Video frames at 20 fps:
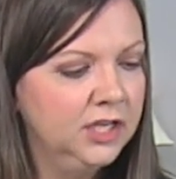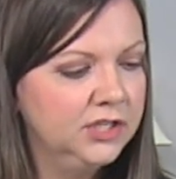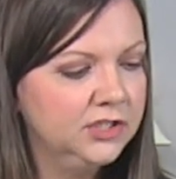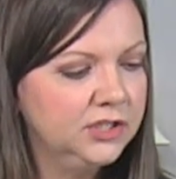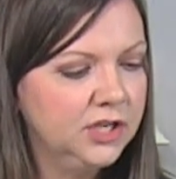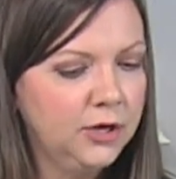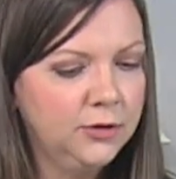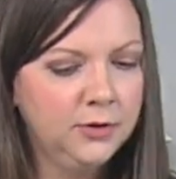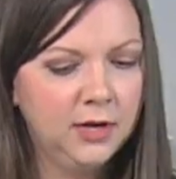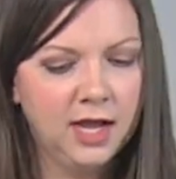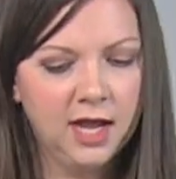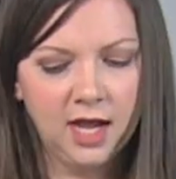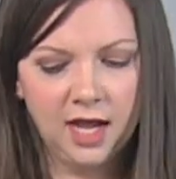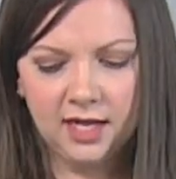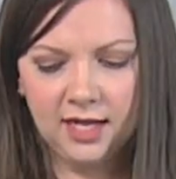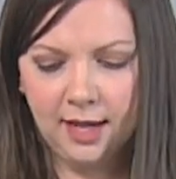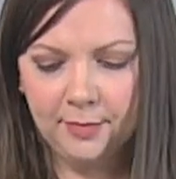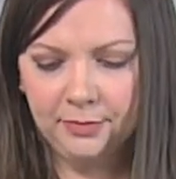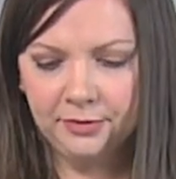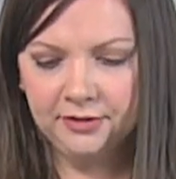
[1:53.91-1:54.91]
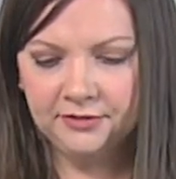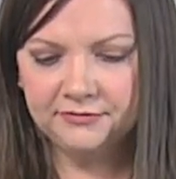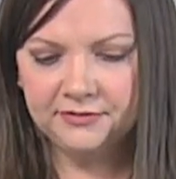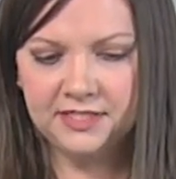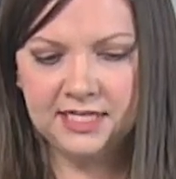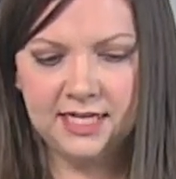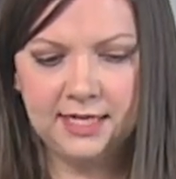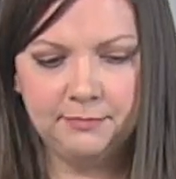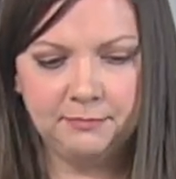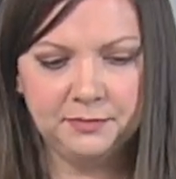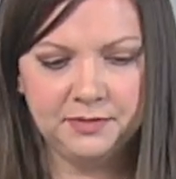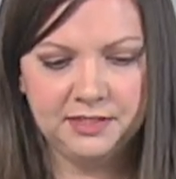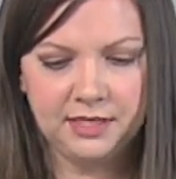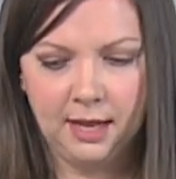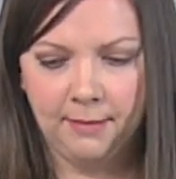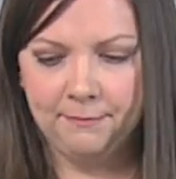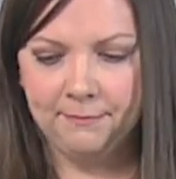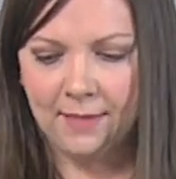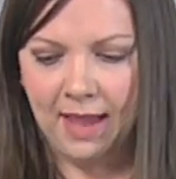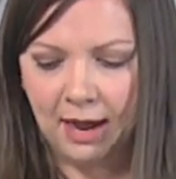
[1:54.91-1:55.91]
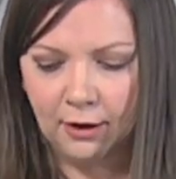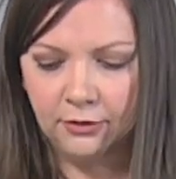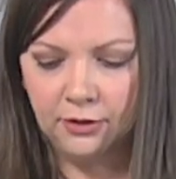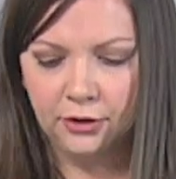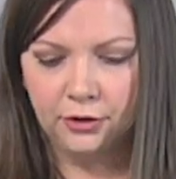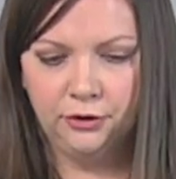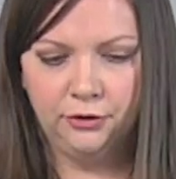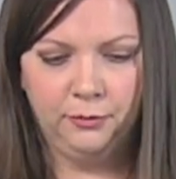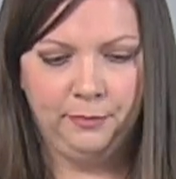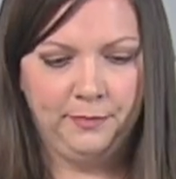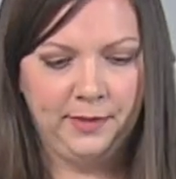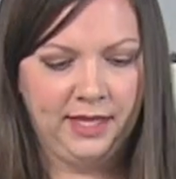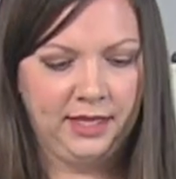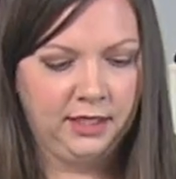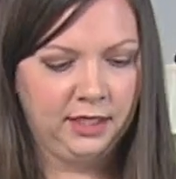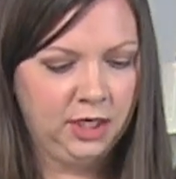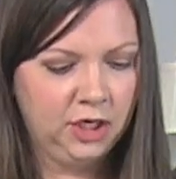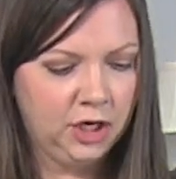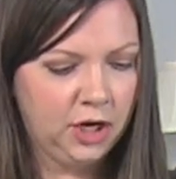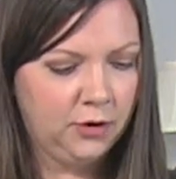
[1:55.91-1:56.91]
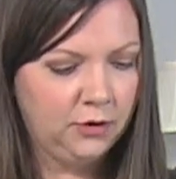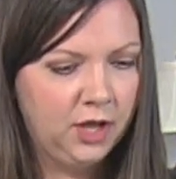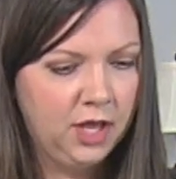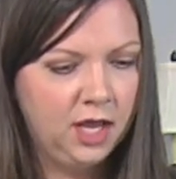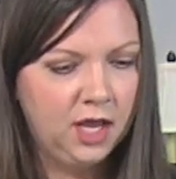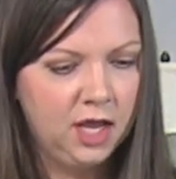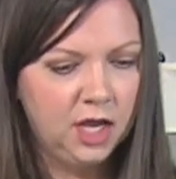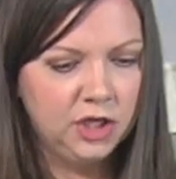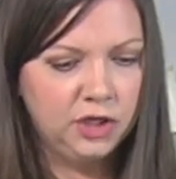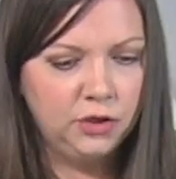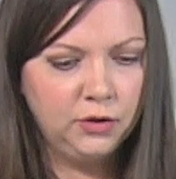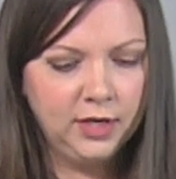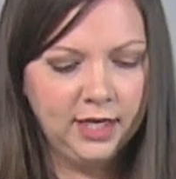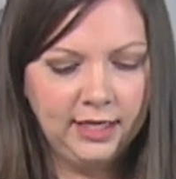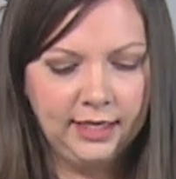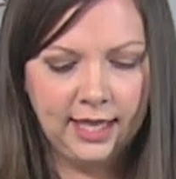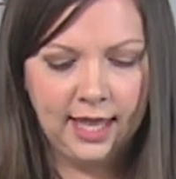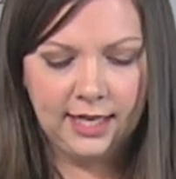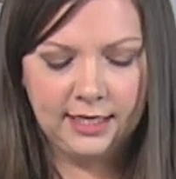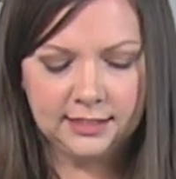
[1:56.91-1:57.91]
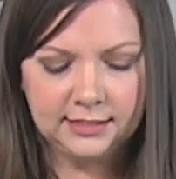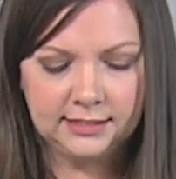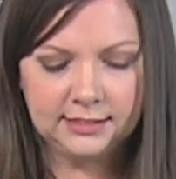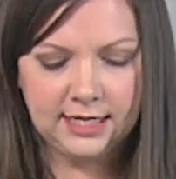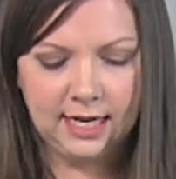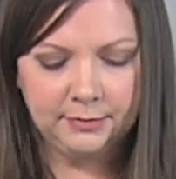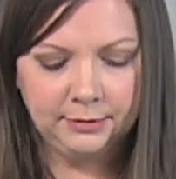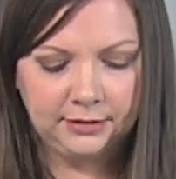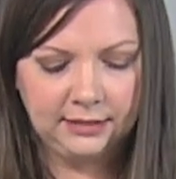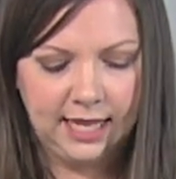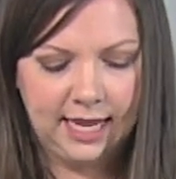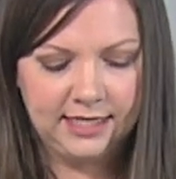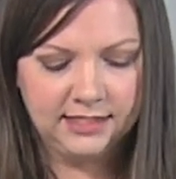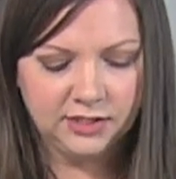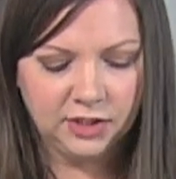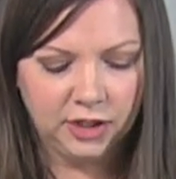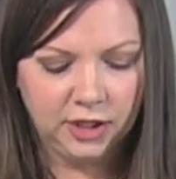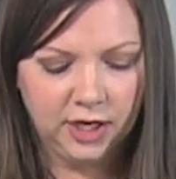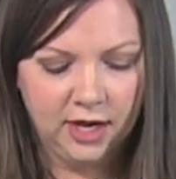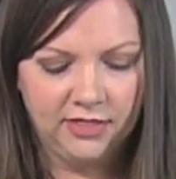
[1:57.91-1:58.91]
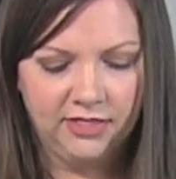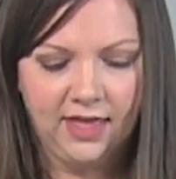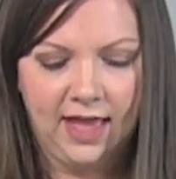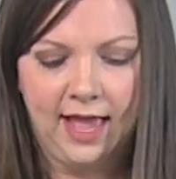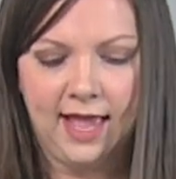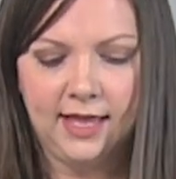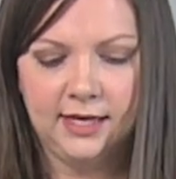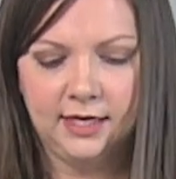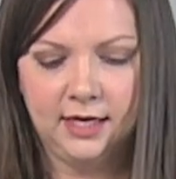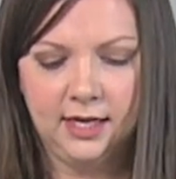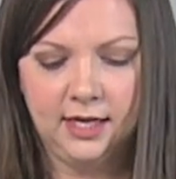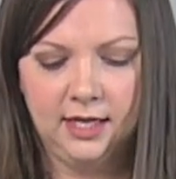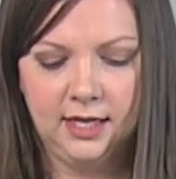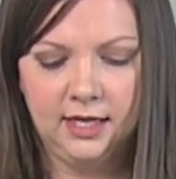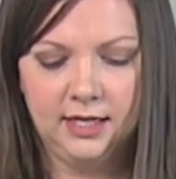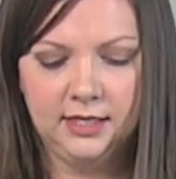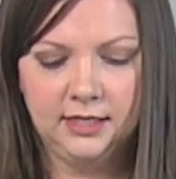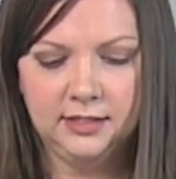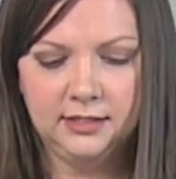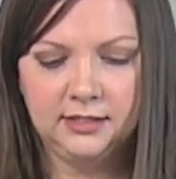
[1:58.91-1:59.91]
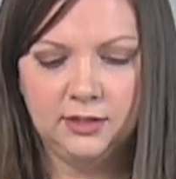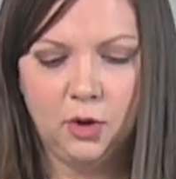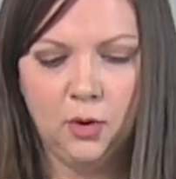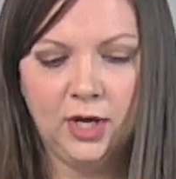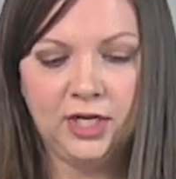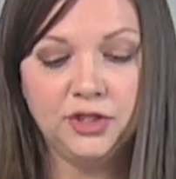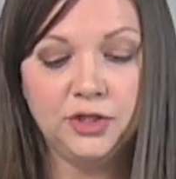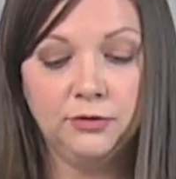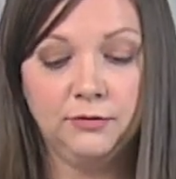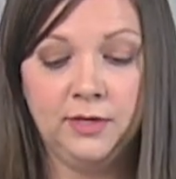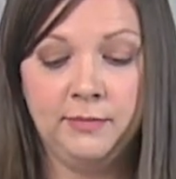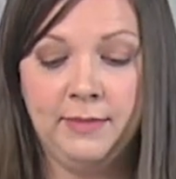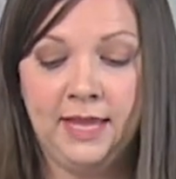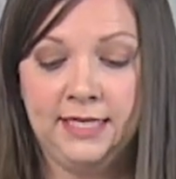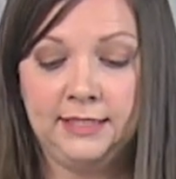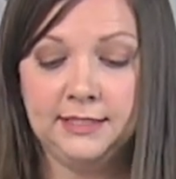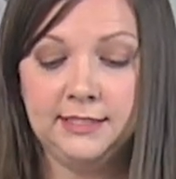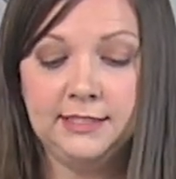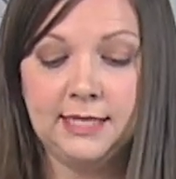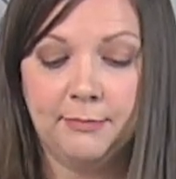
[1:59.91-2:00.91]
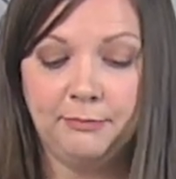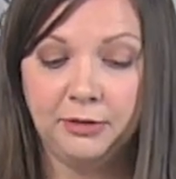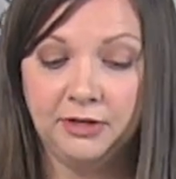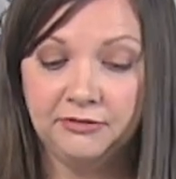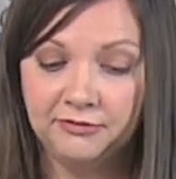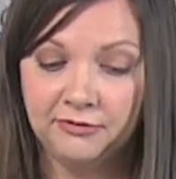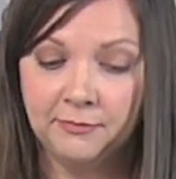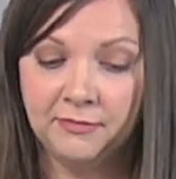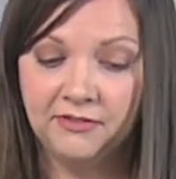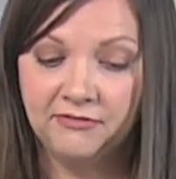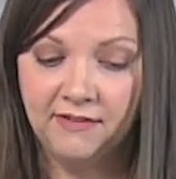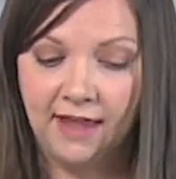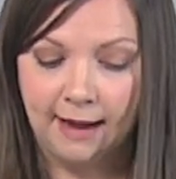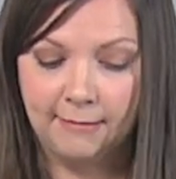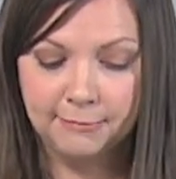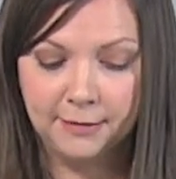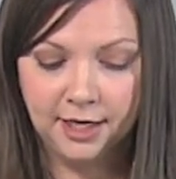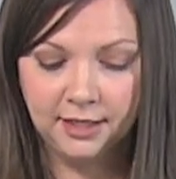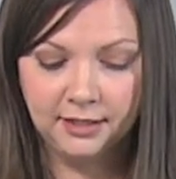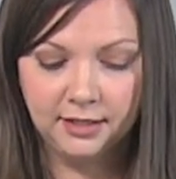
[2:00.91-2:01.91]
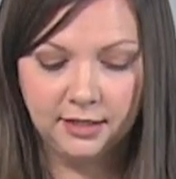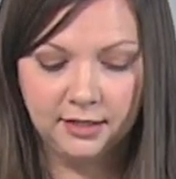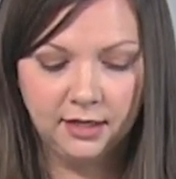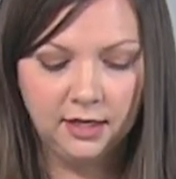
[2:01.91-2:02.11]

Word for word: So a couple of tips about hooping. You know, you can get stabilizer that is going to remain separate from the fabric.